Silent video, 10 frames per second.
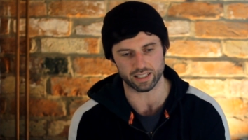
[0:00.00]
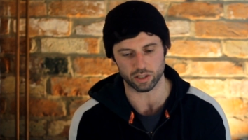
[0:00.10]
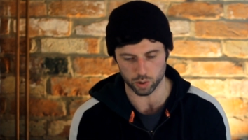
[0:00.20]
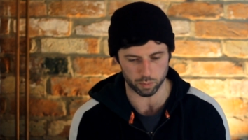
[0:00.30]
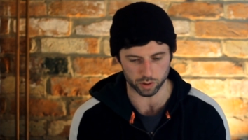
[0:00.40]
and then
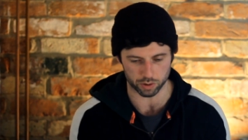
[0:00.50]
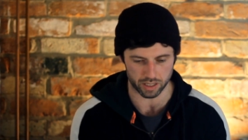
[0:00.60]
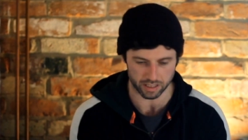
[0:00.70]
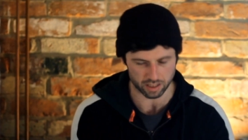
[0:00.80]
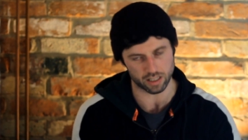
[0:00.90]
jump on your
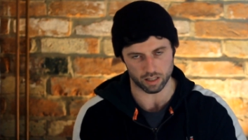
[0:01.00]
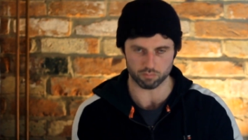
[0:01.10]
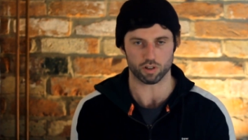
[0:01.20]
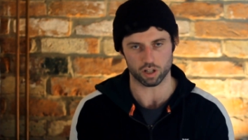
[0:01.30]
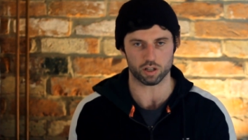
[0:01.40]
knees and then
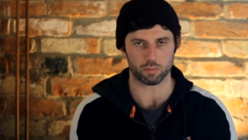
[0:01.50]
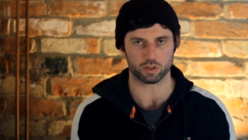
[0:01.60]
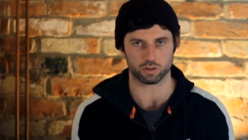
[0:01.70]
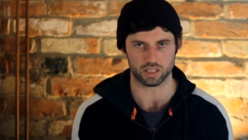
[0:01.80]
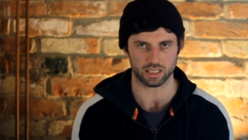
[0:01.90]
run at them on
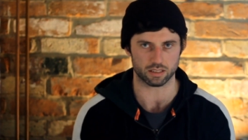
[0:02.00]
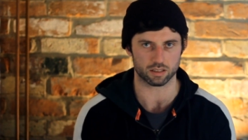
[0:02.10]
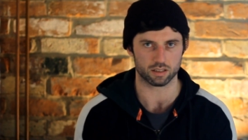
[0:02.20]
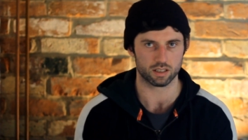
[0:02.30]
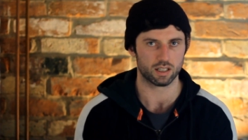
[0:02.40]
your knees.
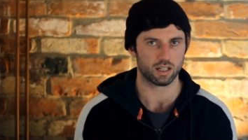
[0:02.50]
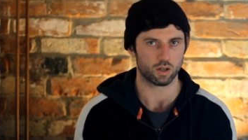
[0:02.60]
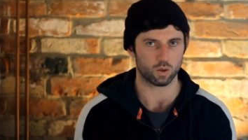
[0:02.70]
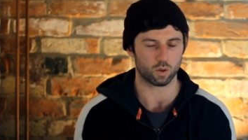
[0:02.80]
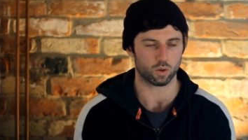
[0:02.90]

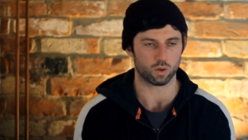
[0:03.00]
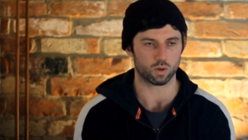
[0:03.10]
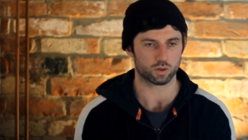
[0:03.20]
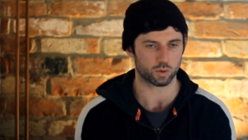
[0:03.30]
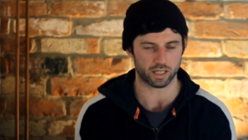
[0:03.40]

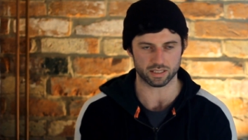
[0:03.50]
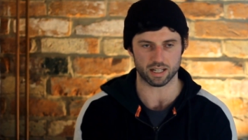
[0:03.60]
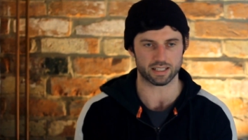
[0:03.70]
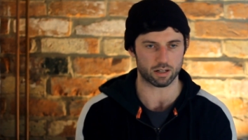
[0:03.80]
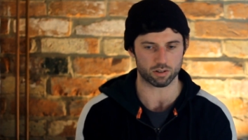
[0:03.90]
Or someone gets
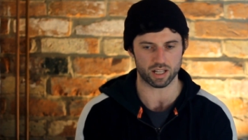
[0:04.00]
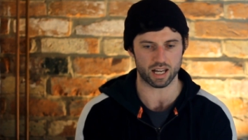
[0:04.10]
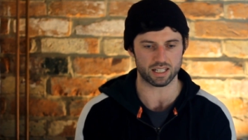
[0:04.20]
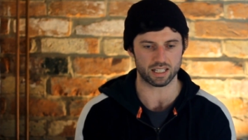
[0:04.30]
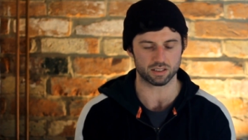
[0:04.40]
taken down to their
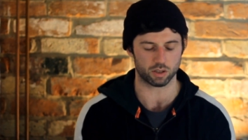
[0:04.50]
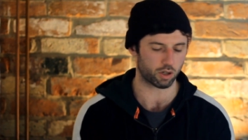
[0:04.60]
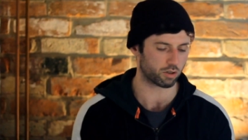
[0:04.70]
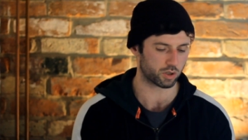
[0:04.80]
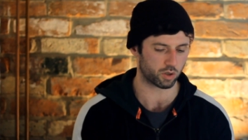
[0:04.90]
knees, you
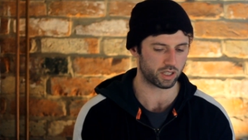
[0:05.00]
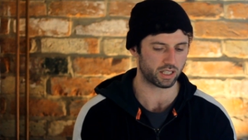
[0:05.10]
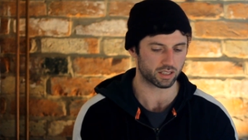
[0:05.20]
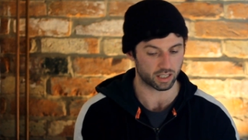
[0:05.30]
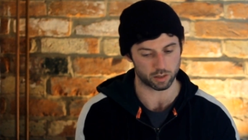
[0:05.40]
go onto your
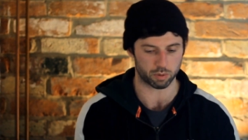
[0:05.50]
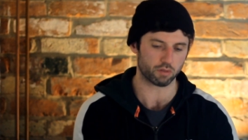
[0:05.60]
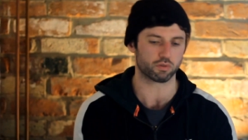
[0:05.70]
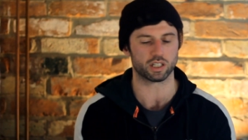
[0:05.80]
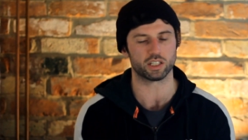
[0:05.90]
knees, and then you
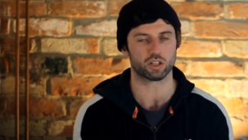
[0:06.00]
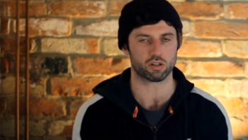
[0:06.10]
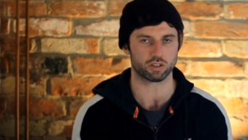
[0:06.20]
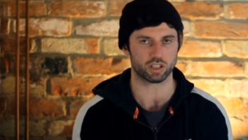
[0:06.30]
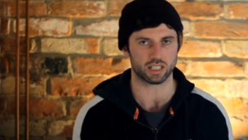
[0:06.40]
both run at each other
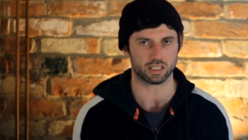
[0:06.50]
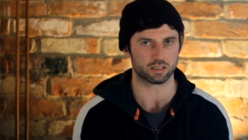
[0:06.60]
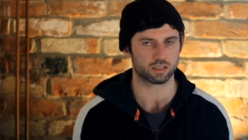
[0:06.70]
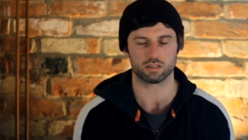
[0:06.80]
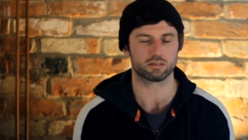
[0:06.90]
on your
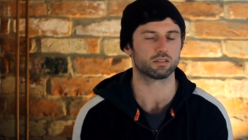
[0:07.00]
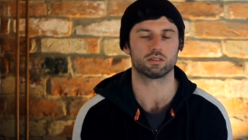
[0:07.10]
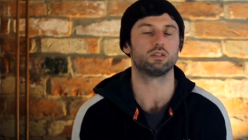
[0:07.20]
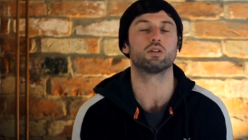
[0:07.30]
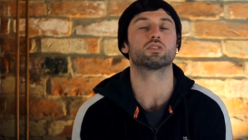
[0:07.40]
knees.
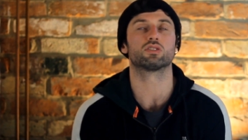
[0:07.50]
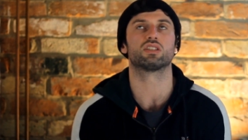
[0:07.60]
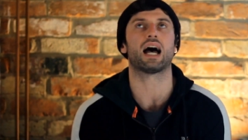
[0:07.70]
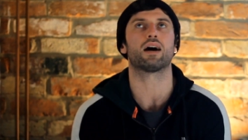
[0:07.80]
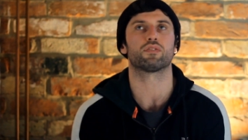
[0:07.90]
Looks
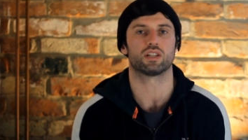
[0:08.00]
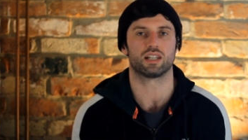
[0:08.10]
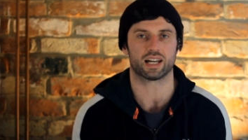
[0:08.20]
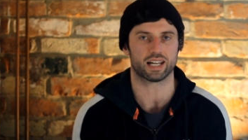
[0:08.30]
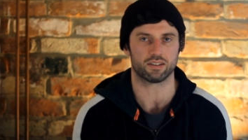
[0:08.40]
daft in
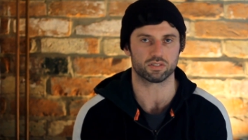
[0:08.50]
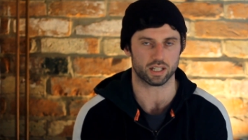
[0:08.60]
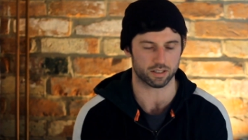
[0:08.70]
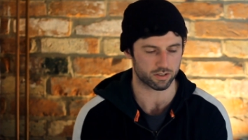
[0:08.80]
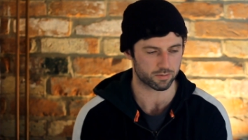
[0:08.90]
that kind of
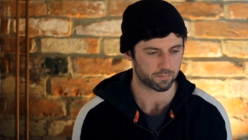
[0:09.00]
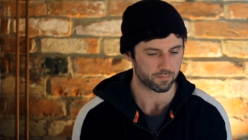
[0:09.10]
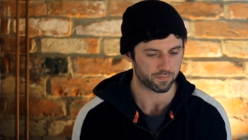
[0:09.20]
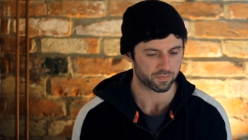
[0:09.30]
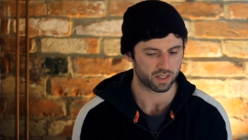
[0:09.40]
sense.
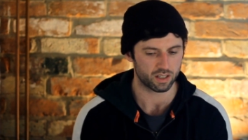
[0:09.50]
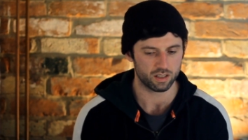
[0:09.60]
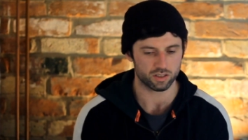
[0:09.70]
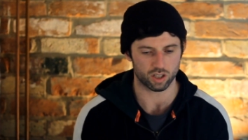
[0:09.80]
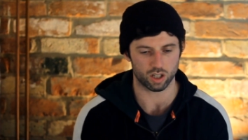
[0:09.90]

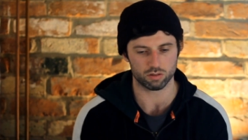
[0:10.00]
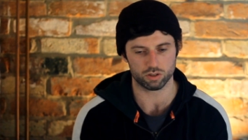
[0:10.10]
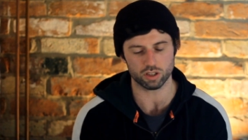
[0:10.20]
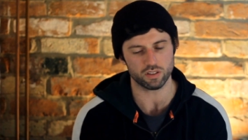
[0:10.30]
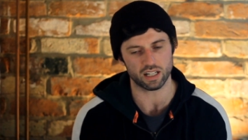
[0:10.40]
So
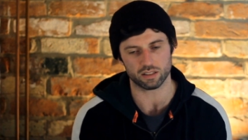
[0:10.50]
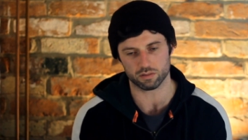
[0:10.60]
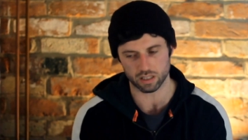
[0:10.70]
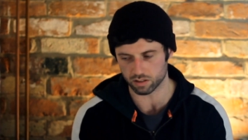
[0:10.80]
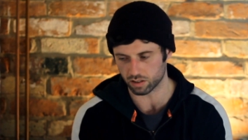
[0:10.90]
just like
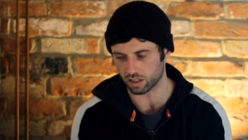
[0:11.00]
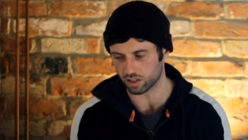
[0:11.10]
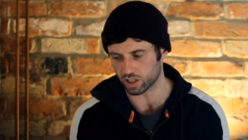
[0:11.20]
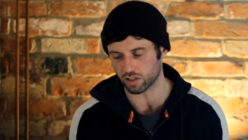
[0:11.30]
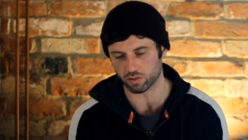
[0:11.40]
in a
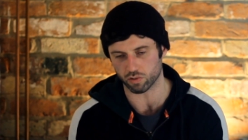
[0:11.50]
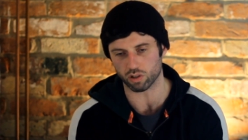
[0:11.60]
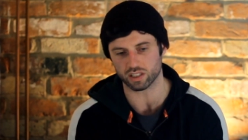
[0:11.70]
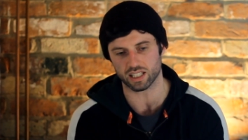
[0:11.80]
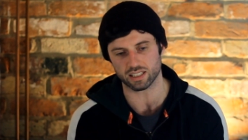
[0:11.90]
general
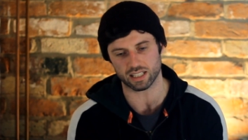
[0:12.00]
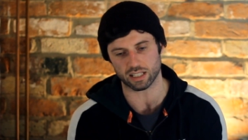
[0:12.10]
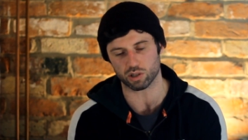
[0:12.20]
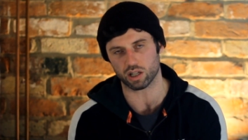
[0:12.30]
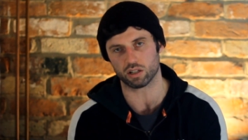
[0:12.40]
rolling sense,
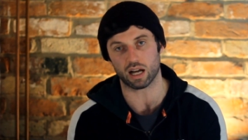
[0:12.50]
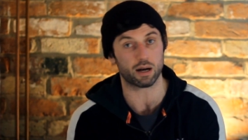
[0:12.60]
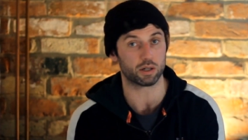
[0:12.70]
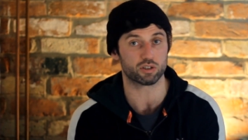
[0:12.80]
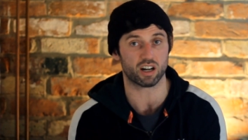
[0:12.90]
that's how
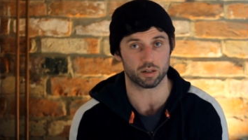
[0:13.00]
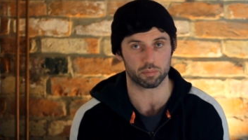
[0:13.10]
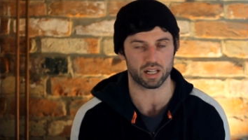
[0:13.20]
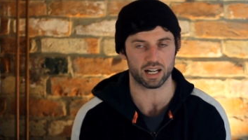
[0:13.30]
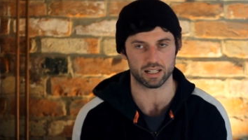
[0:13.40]
I try and
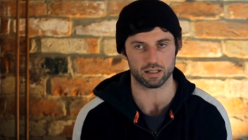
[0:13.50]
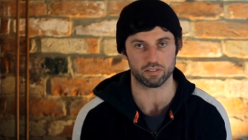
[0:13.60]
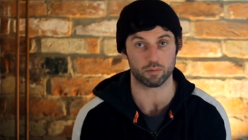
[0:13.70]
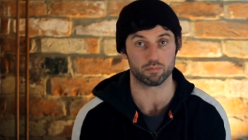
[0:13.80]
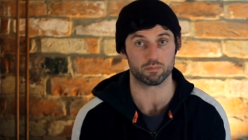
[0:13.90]
apply it if
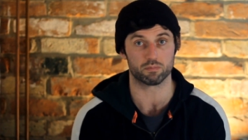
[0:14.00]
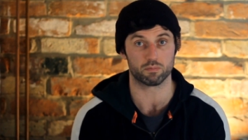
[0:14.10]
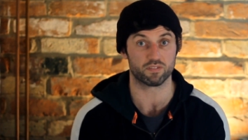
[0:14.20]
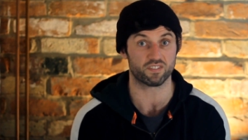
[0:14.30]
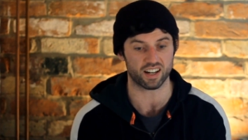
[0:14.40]
I'm
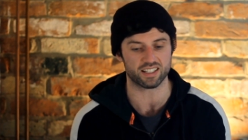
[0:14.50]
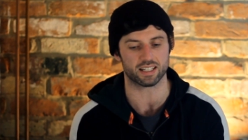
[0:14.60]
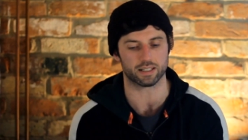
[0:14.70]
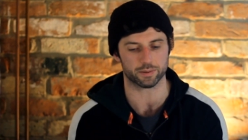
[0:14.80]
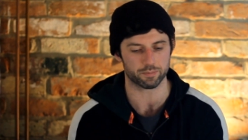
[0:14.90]
fighting.